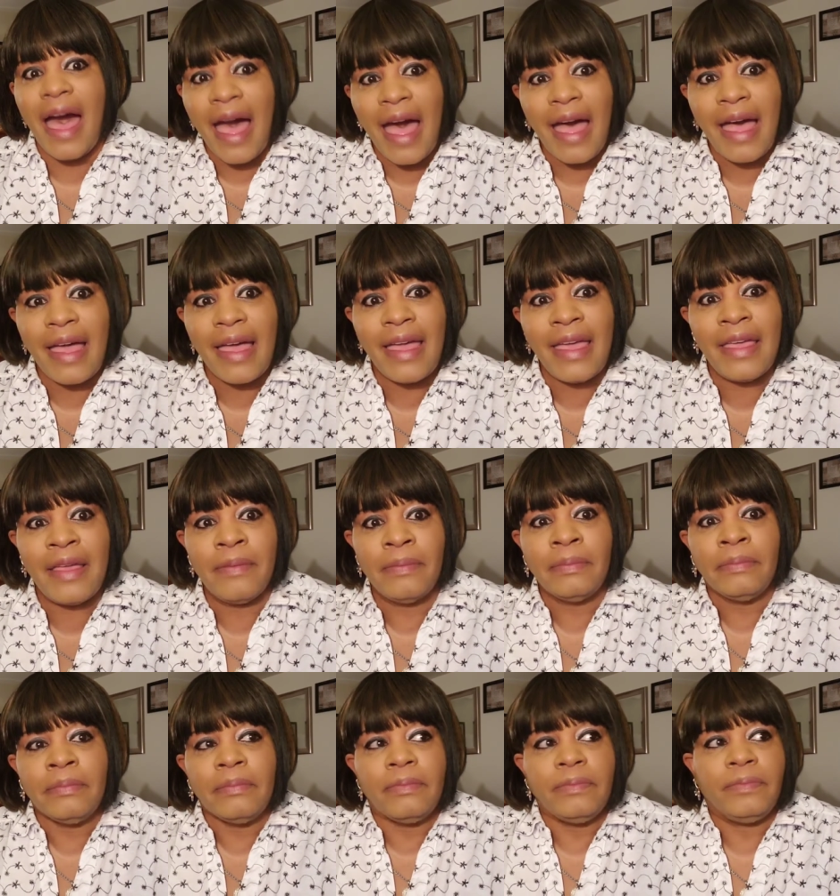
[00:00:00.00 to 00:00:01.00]
I
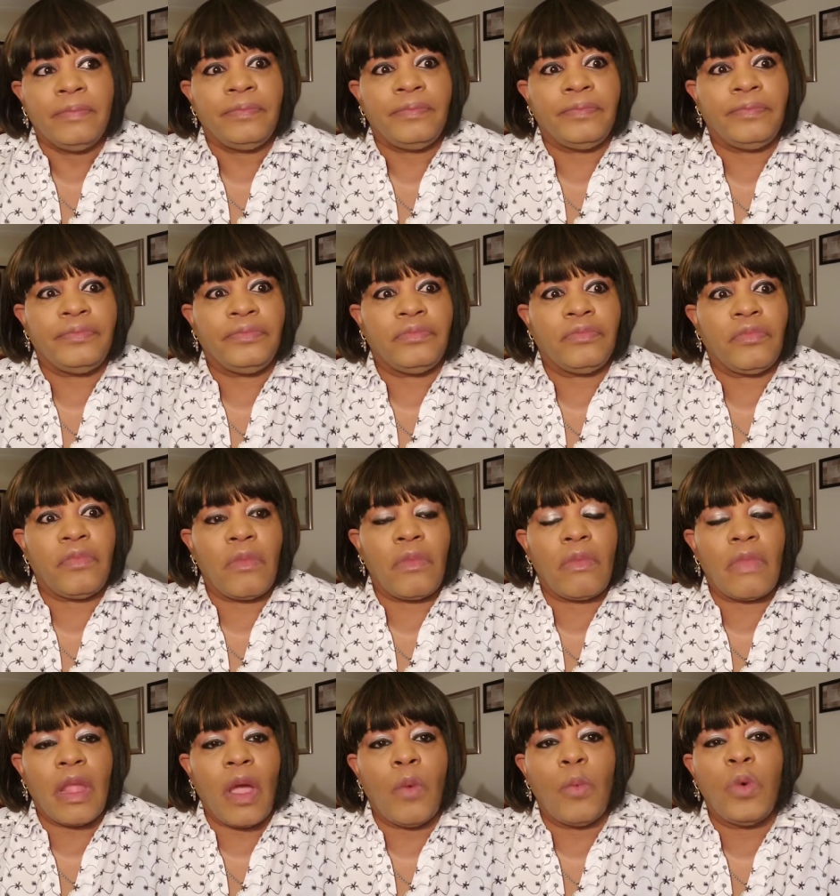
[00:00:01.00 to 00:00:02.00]

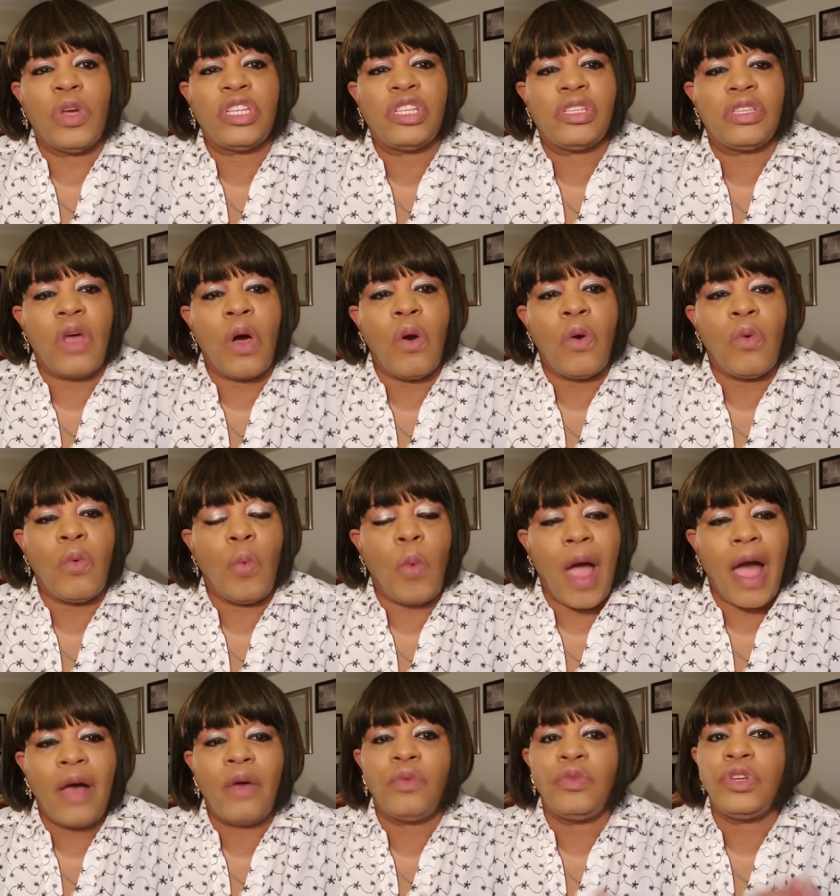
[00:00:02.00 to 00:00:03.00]
was so
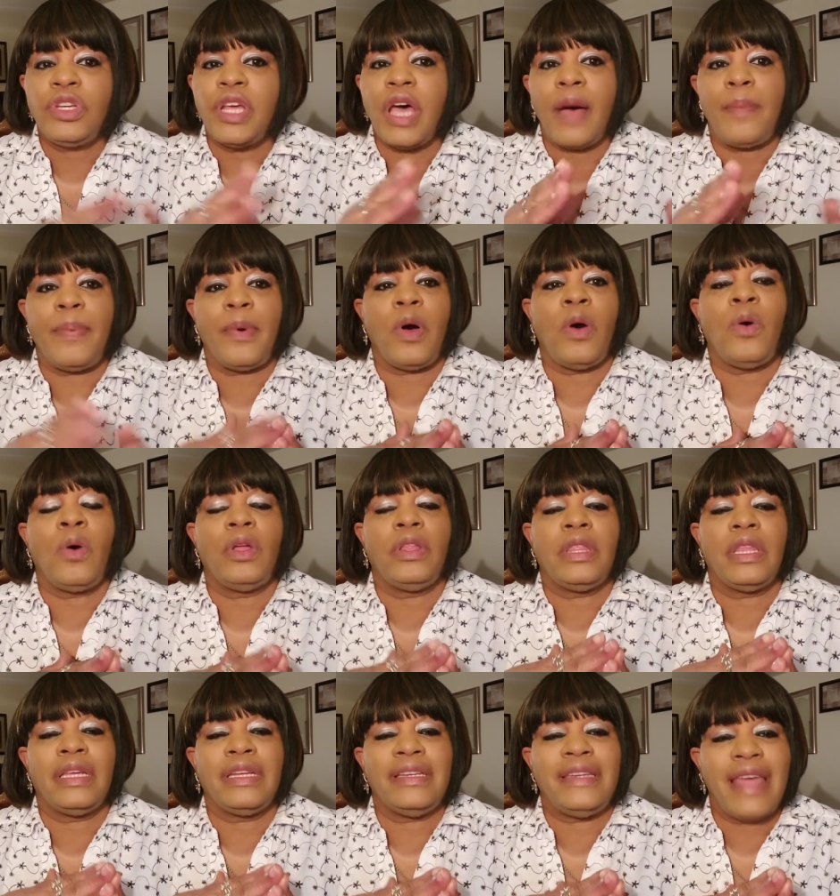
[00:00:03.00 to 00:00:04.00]
wound up
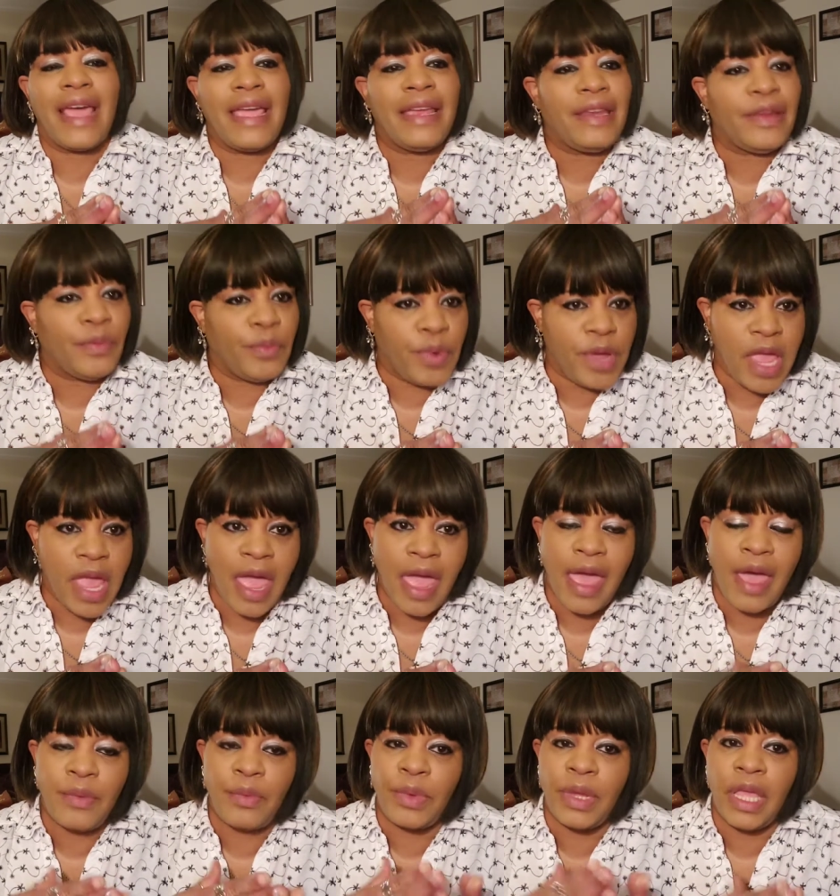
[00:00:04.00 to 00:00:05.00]
on the day that we
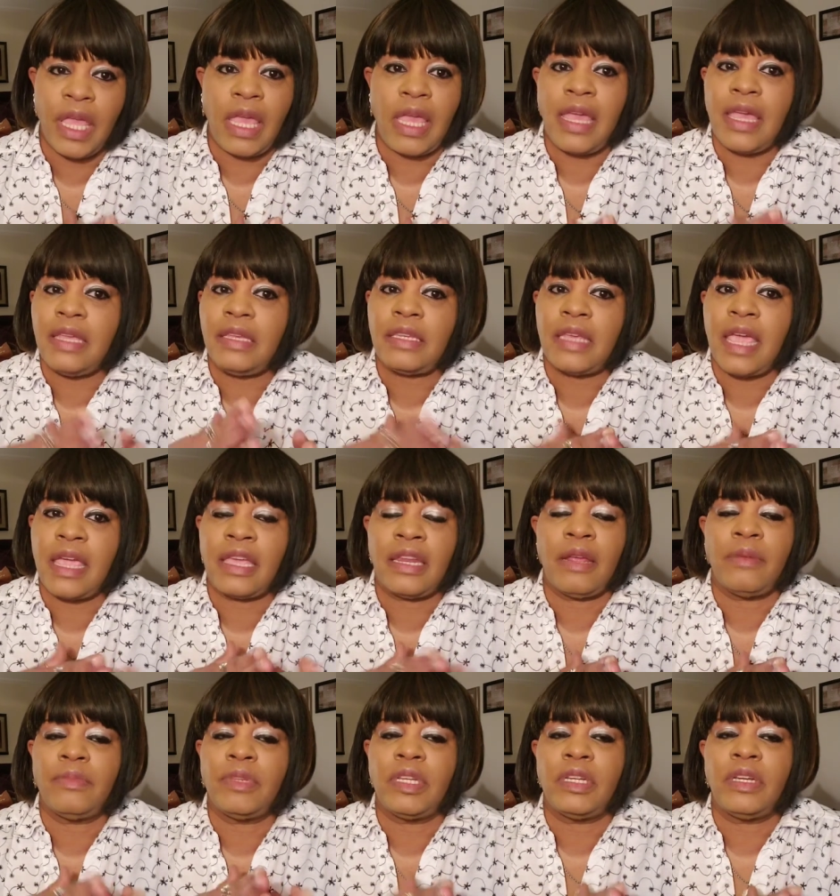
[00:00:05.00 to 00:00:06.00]
had with King
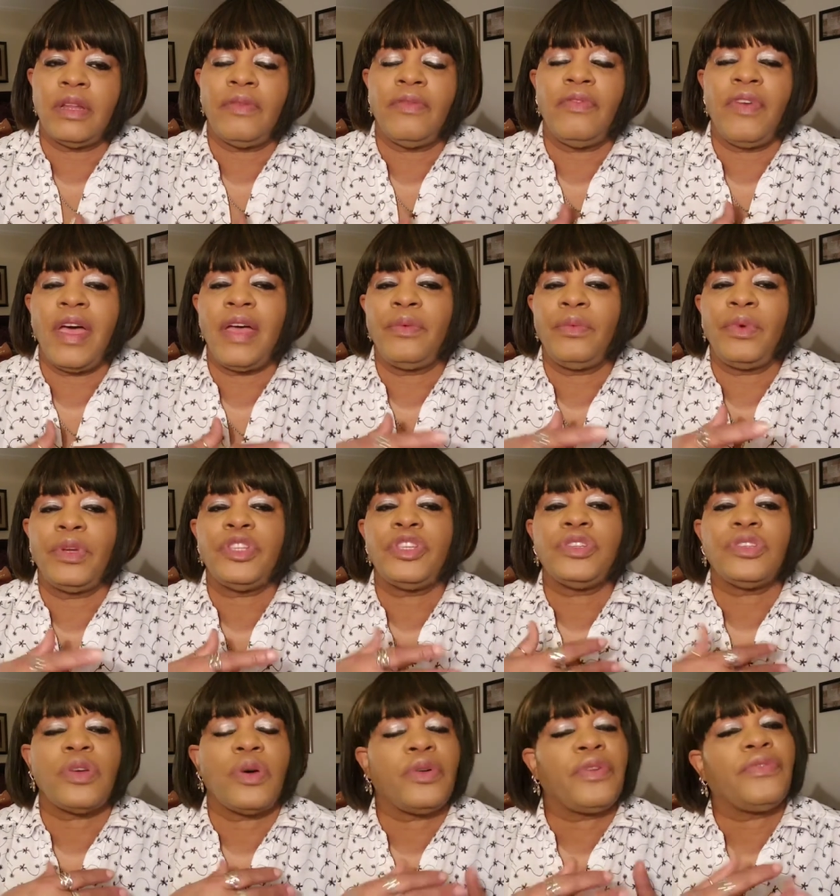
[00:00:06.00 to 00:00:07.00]
taking him to the vet,
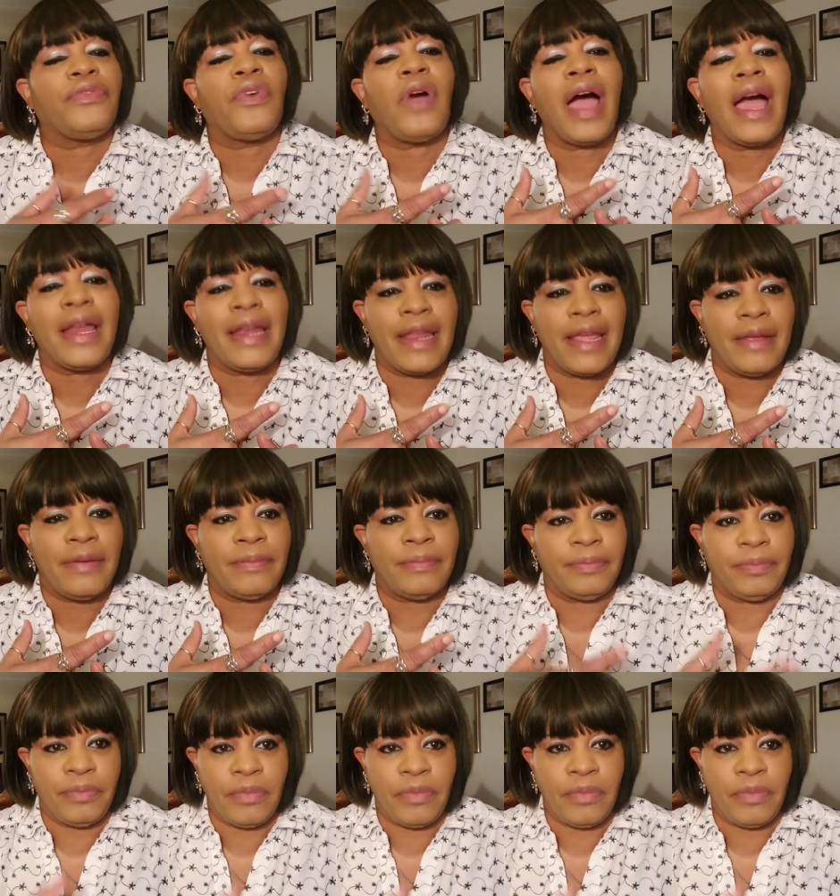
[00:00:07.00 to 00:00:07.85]
which is on a Friday.